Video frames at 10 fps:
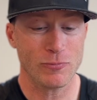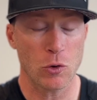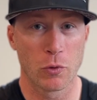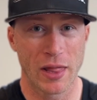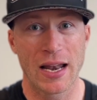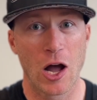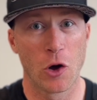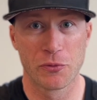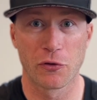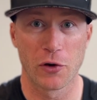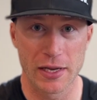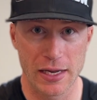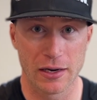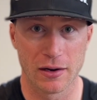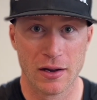Well, that helped for a
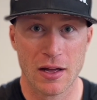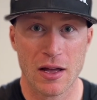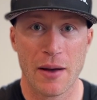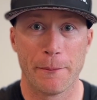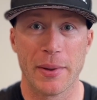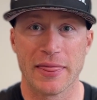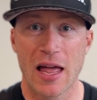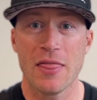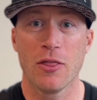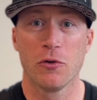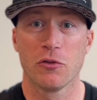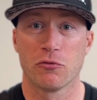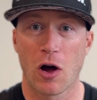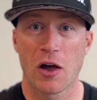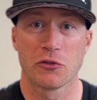year, but then those
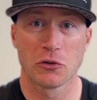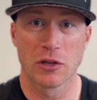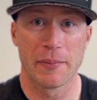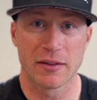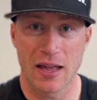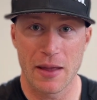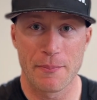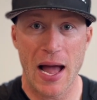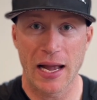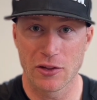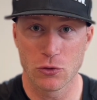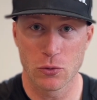roster limits came back into